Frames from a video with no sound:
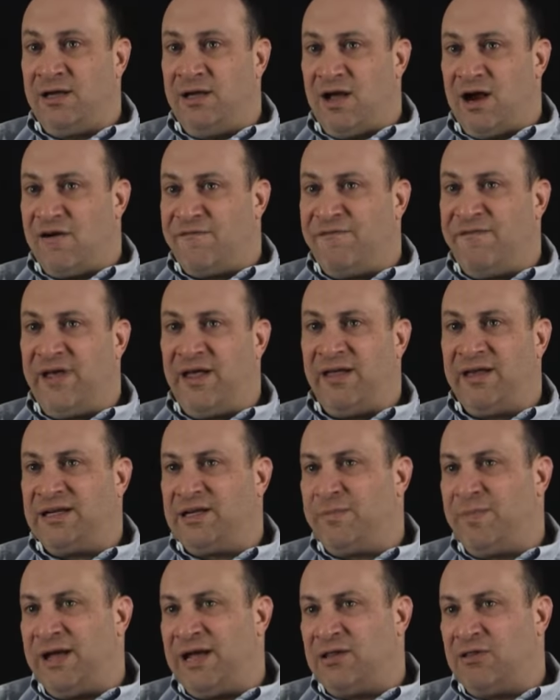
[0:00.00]
are failing to
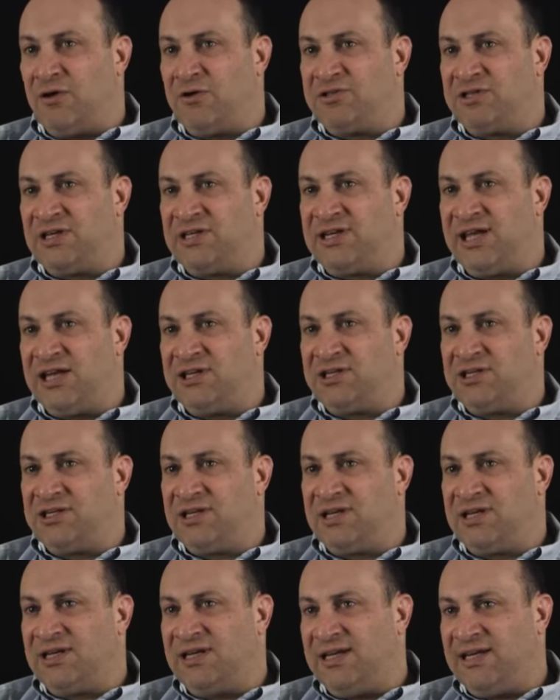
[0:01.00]
pay close attention to
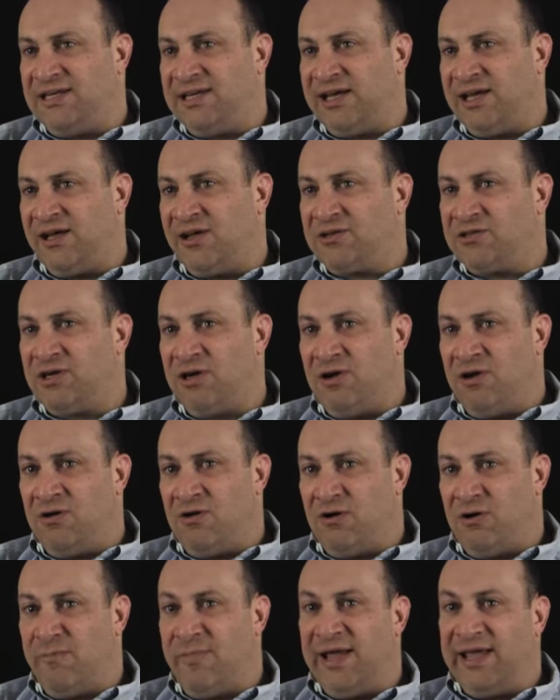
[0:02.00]
details
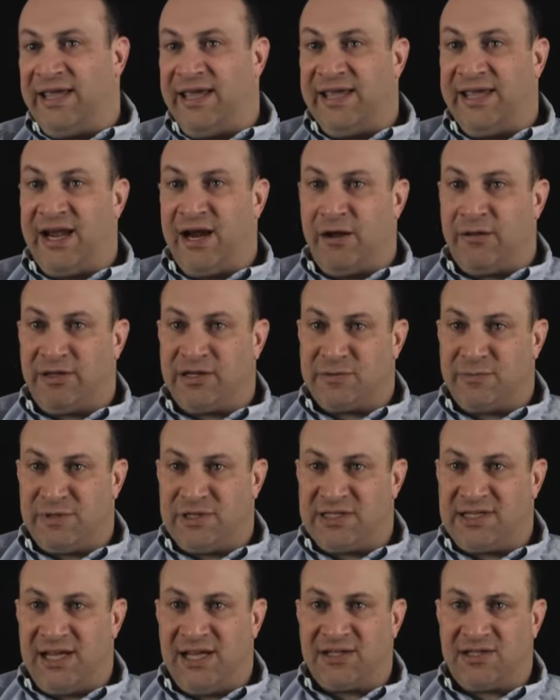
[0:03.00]
or making careless
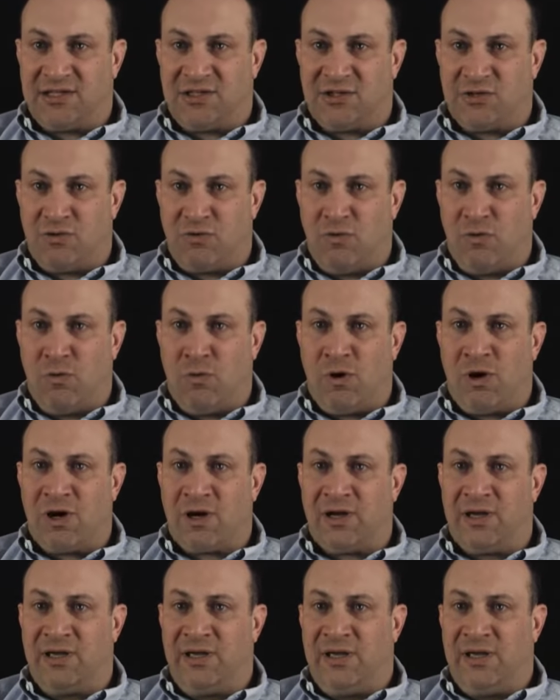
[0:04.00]
mistakes in schoolwork,